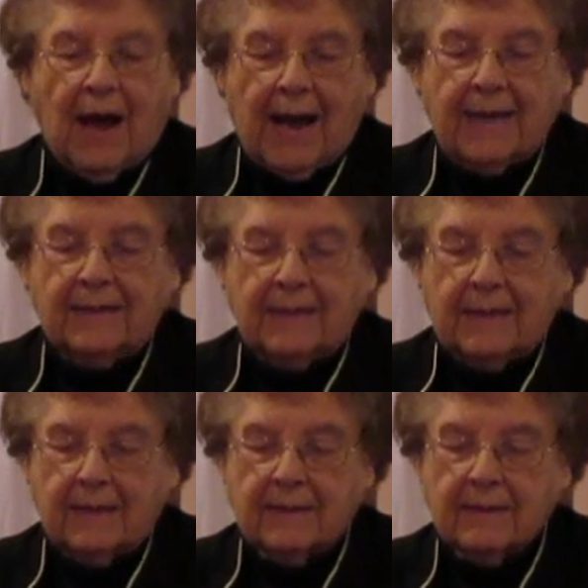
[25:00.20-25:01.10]

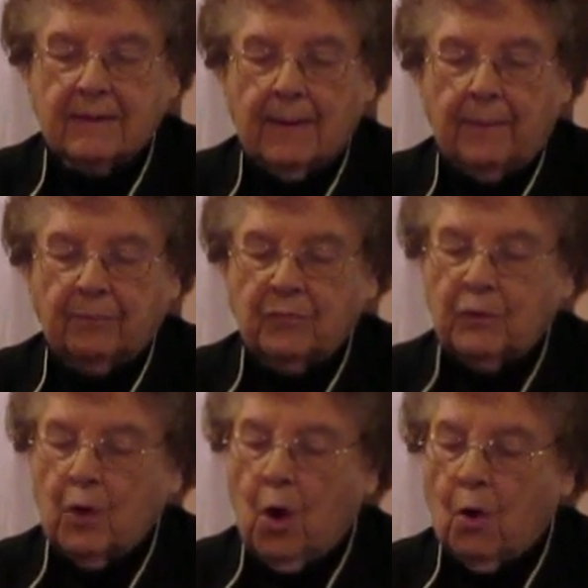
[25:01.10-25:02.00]
ideas.
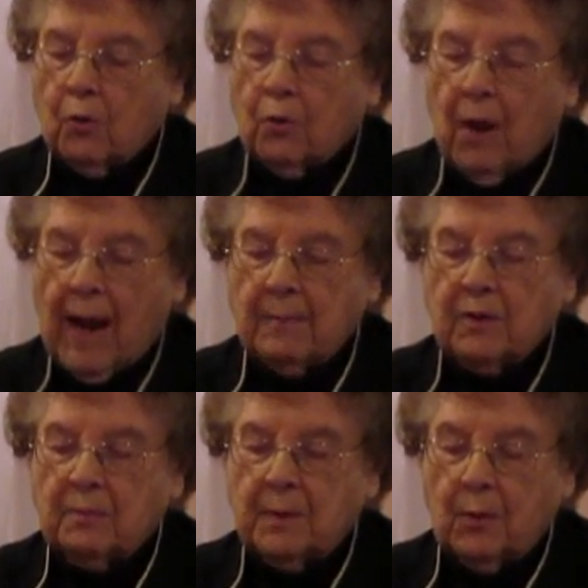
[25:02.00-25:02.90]
No
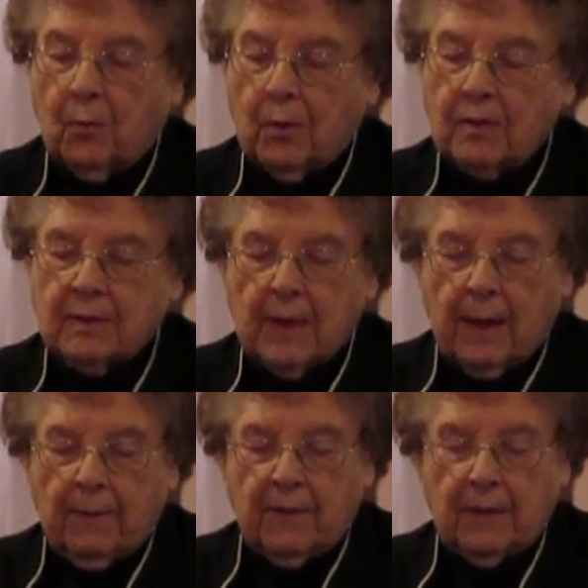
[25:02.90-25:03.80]
crime could be worse
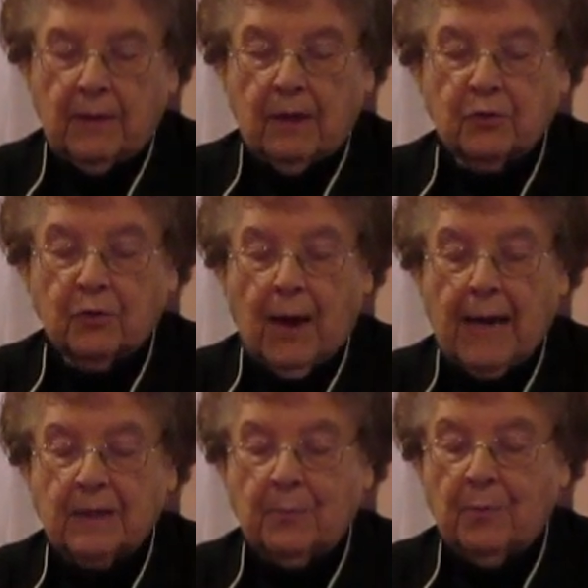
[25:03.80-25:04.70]
than they're
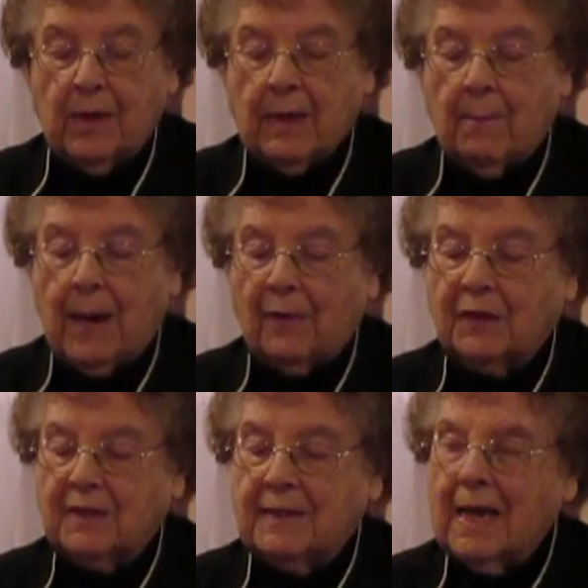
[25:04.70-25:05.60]
trying to bring
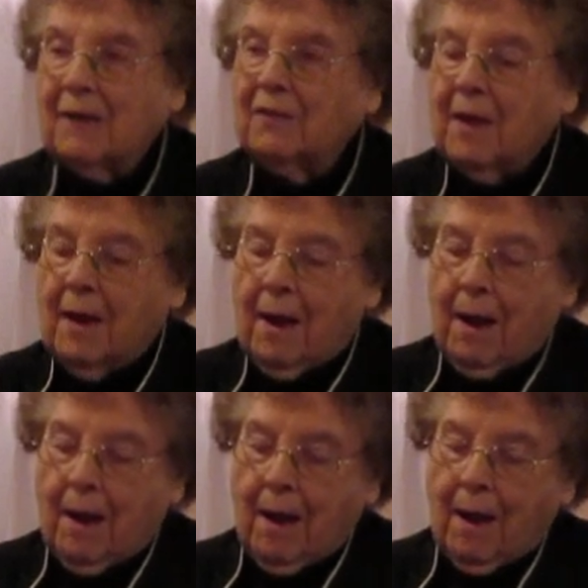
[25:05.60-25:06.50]
about the death
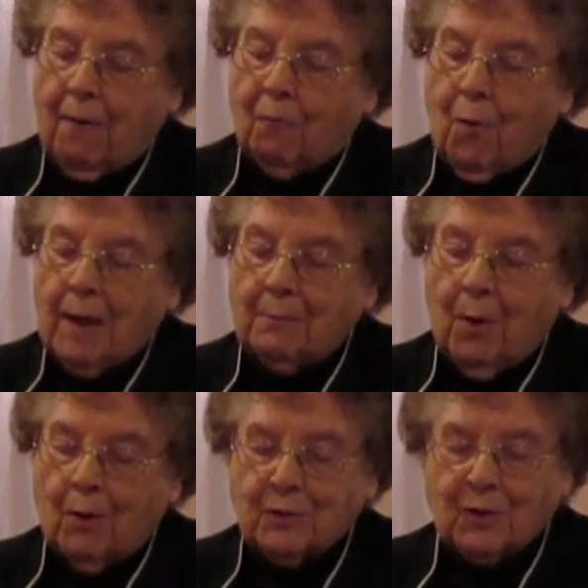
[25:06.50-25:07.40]
of one
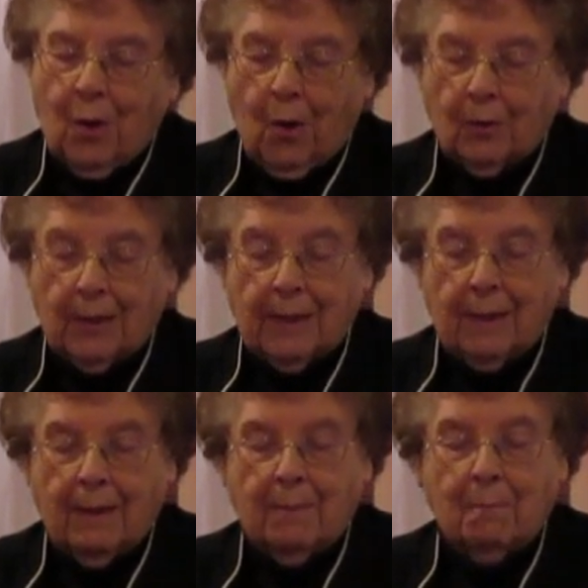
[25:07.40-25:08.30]
most holy,
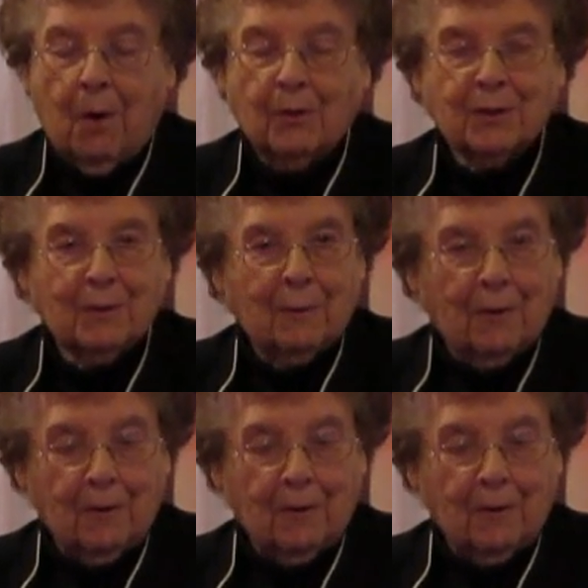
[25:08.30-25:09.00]
most